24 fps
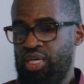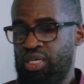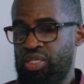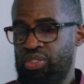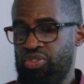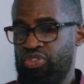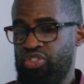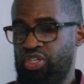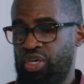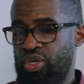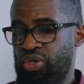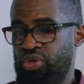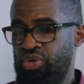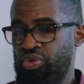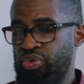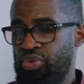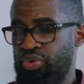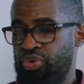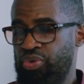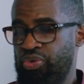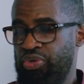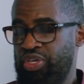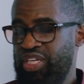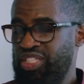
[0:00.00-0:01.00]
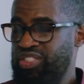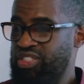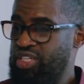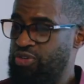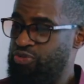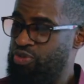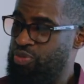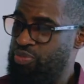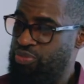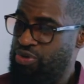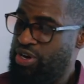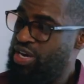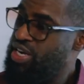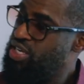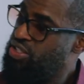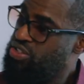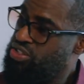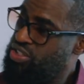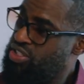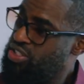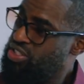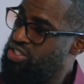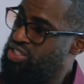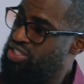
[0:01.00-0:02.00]
So it's different
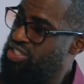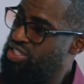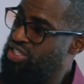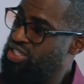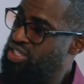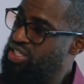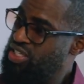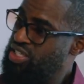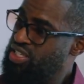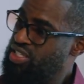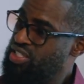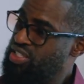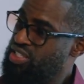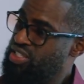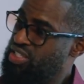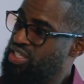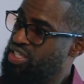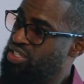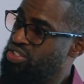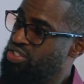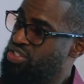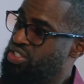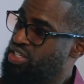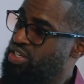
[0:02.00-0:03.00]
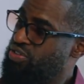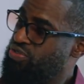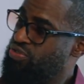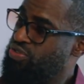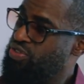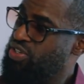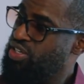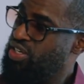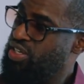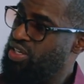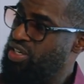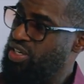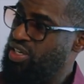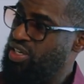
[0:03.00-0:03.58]
branches. There's different